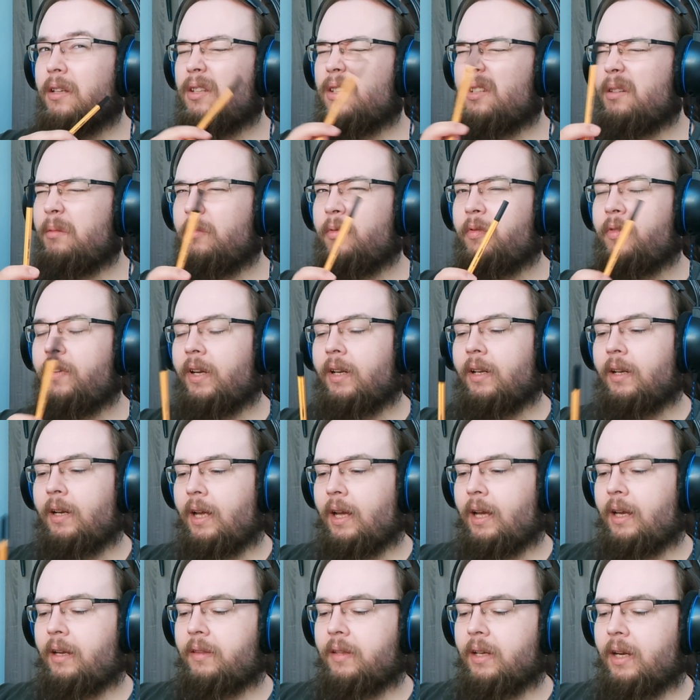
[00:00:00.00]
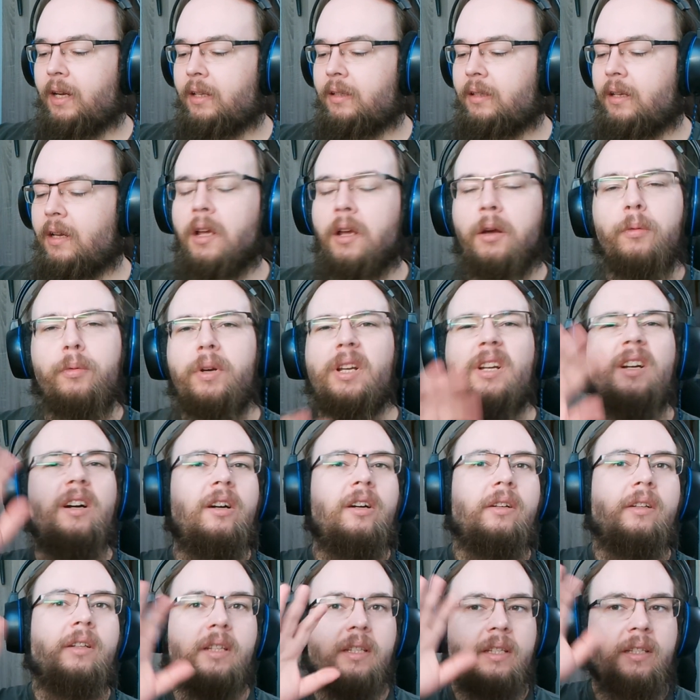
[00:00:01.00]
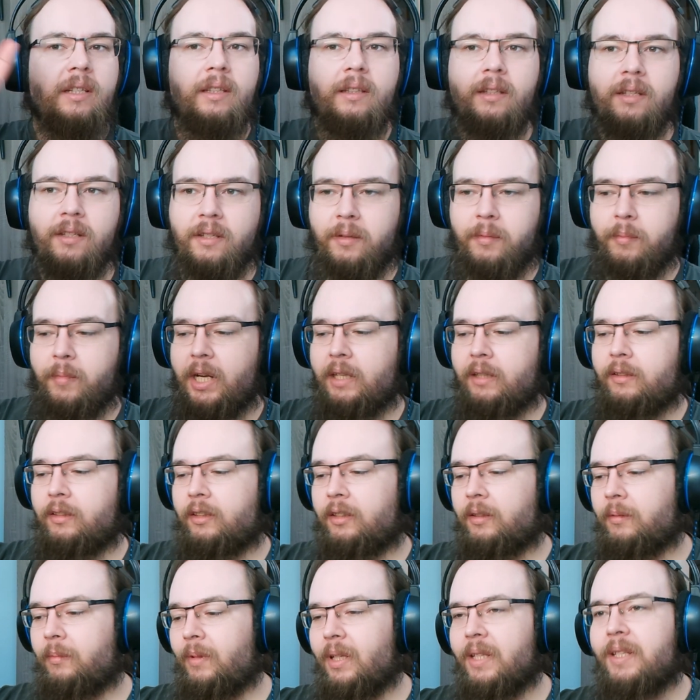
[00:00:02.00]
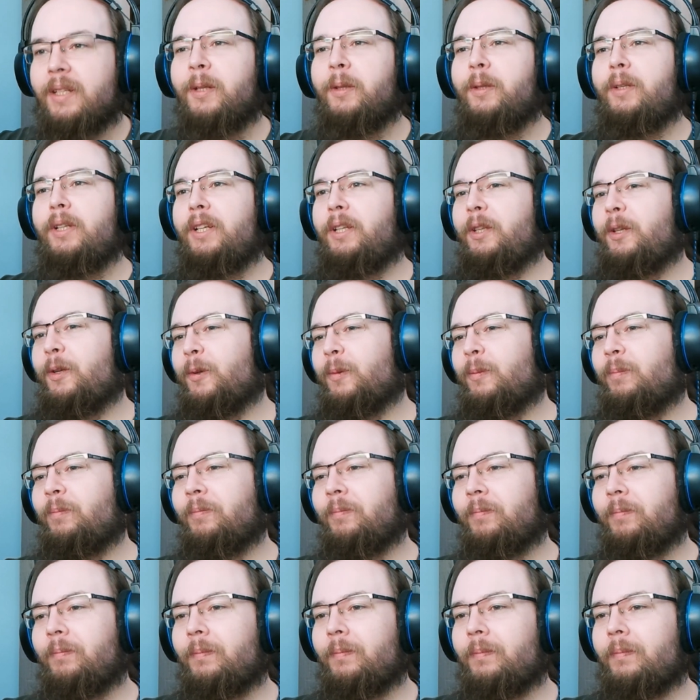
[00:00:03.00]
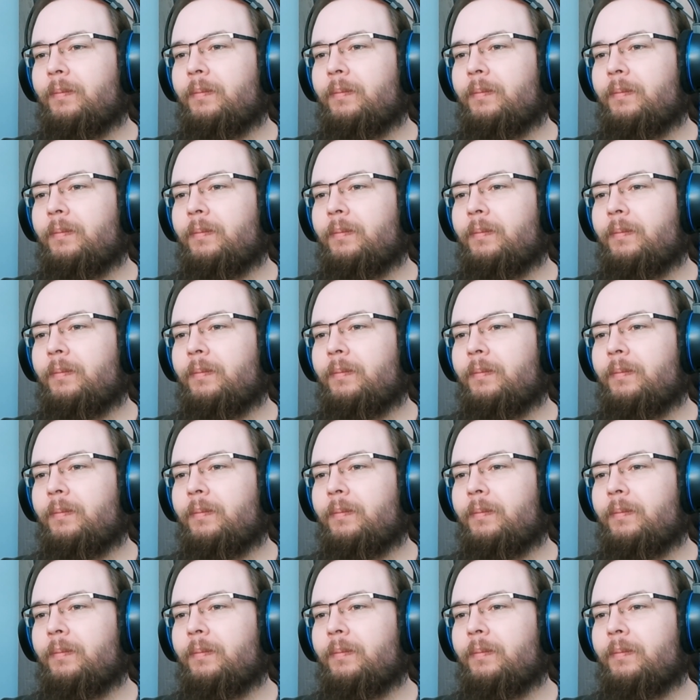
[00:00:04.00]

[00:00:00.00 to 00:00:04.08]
Something like that. Regardless, that doesn't matter. Let's continue.